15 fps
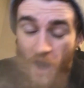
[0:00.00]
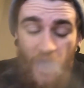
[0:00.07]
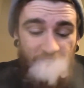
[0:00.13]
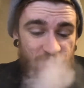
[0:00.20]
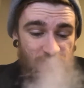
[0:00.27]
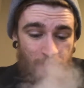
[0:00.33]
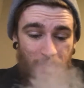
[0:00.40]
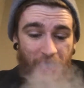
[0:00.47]

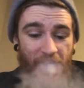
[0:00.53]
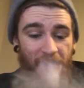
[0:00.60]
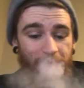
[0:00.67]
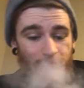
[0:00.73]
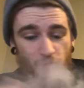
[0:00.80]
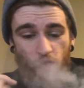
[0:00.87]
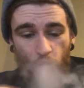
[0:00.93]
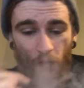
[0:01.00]
awesome,
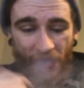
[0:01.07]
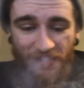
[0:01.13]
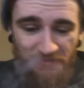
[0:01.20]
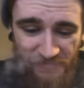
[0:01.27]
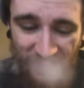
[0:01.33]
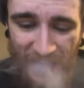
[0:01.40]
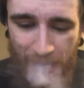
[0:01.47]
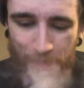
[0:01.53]
man. Great
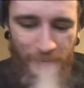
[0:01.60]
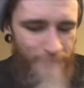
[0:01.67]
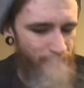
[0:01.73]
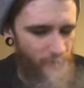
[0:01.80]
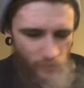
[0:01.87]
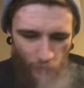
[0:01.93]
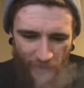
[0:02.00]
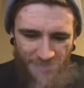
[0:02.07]
vape,
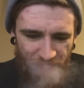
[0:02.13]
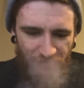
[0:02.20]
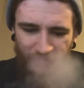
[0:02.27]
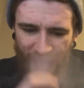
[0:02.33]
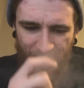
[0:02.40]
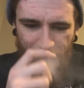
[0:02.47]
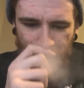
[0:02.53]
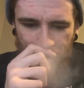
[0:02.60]
great
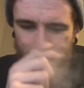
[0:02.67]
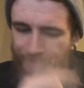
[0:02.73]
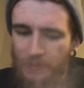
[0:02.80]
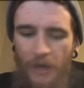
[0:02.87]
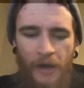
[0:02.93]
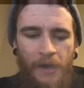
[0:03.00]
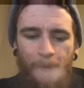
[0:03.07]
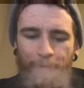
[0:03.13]
flavor.
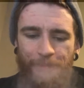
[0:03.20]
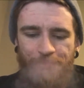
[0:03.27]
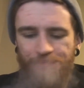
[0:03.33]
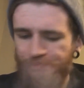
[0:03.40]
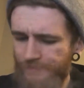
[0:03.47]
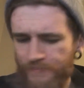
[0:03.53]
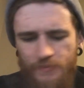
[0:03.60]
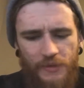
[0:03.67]

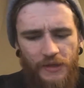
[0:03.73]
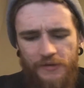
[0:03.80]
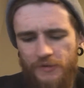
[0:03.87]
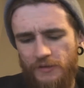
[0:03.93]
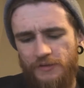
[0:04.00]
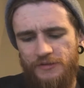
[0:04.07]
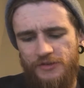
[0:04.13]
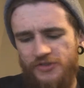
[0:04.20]

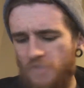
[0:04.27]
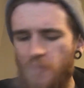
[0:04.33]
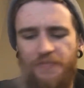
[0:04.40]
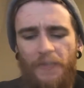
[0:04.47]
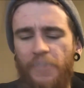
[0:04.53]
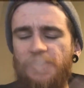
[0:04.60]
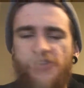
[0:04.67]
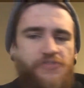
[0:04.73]
So
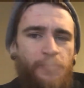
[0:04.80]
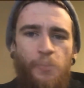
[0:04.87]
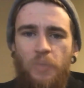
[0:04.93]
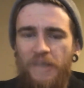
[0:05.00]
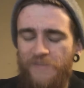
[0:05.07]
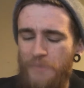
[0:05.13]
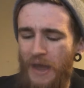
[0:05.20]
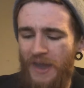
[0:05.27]
far, just from
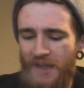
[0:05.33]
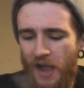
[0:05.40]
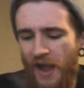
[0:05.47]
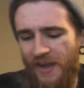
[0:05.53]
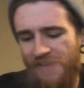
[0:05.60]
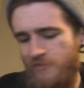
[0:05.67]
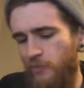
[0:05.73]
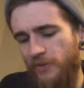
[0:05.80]
what
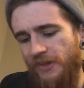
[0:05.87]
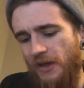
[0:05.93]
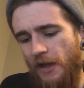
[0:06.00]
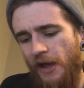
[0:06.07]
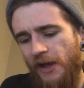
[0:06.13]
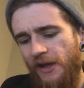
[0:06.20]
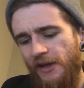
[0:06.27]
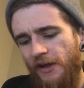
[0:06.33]
I haven't
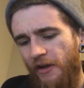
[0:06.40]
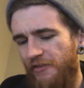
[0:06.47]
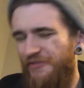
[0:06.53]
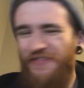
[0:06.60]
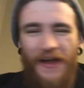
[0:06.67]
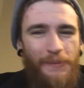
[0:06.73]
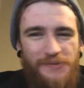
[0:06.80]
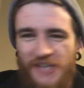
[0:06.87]
really
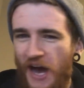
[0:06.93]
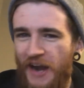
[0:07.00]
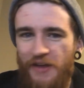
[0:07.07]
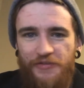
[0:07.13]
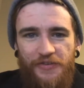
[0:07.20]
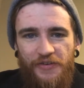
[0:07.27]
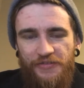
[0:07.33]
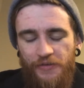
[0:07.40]
vaped on
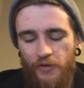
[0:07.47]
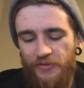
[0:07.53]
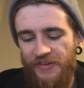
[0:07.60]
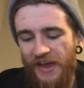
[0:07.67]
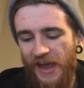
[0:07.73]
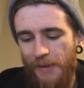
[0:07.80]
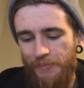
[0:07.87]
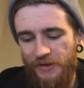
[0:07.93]
it for a full
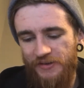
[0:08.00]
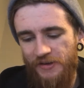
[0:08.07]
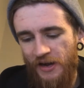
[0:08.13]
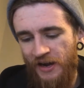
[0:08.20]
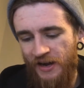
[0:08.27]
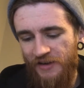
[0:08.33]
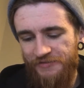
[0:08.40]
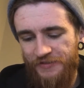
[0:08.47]
day, but
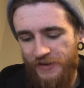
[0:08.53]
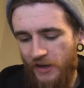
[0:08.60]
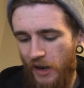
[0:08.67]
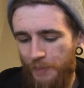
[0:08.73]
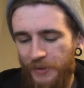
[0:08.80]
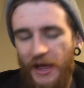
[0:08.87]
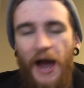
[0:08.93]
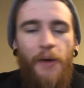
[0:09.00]
for a
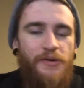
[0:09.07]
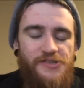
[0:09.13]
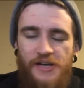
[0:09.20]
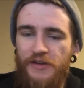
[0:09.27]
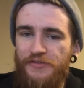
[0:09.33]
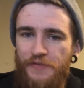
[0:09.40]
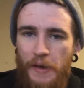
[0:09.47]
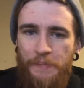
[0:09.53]
couple hours
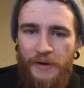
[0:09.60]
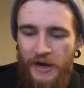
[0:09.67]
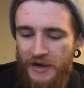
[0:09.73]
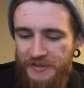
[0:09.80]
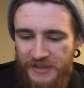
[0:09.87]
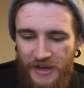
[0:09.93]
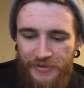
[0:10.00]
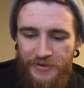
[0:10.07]
I was vaping
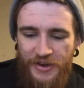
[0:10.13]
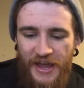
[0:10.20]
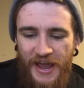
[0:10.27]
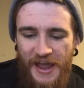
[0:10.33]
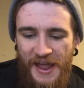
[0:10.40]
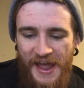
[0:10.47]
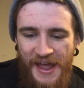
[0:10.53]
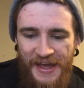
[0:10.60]
on it the other
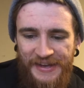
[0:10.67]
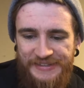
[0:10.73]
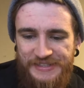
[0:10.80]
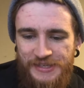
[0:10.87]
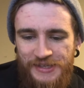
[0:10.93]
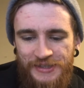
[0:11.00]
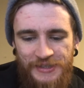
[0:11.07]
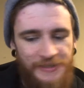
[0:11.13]
day,
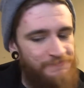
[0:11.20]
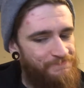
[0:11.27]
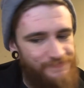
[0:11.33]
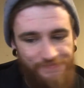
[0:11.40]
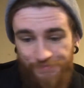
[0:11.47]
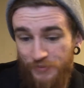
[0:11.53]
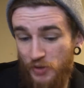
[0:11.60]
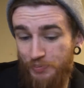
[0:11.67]
and
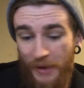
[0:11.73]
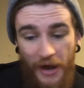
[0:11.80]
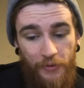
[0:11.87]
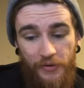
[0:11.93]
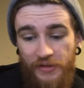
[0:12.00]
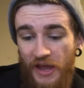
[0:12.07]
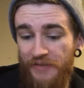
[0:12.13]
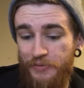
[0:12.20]

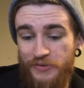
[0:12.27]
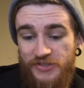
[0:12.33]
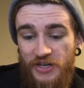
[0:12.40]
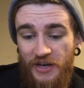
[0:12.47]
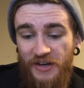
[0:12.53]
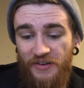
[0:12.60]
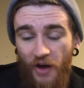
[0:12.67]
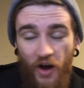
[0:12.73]
battery life was
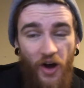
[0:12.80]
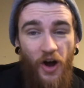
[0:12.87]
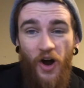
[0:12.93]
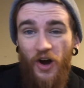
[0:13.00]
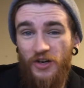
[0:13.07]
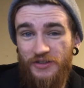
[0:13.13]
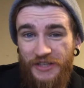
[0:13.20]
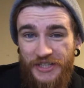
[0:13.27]
good.
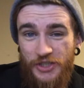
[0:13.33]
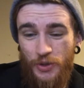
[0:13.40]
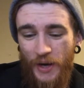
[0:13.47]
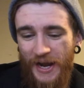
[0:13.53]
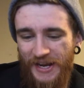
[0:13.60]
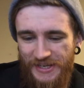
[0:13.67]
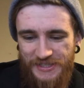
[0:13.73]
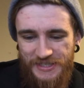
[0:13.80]
Hardly
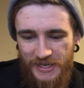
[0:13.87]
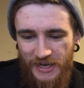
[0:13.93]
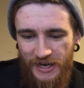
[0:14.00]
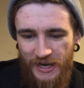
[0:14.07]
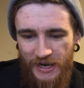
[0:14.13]
drained.